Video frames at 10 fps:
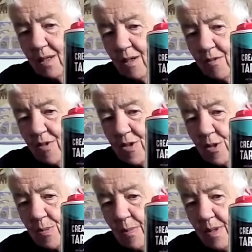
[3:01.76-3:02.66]
of the
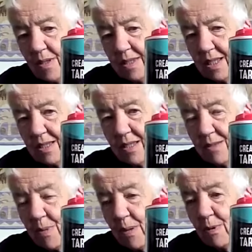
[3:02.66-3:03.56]
supermarket.
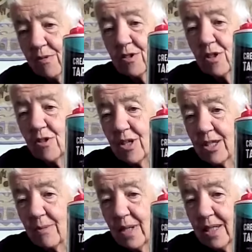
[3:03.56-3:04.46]
People often use it
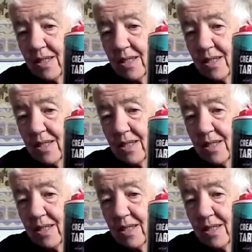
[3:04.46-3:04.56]
to make